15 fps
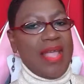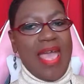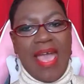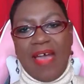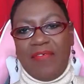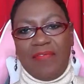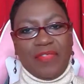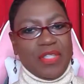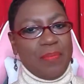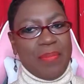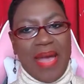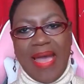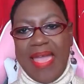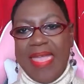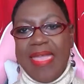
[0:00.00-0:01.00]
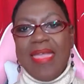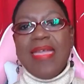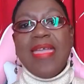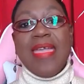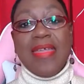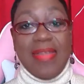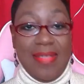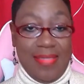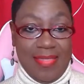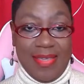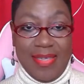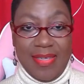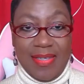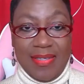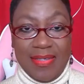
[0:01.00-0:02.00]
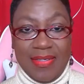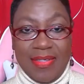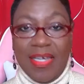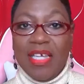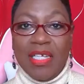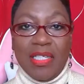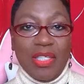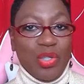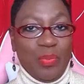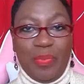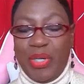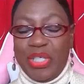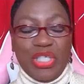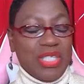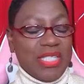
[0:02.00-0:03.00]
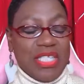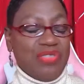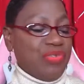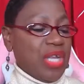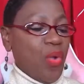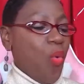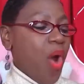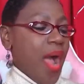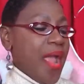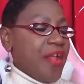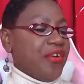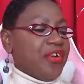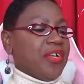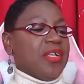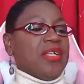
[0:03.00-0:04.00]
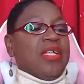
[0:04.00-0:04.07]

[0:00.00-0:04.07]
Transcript: have to buy anything. No purchase is required.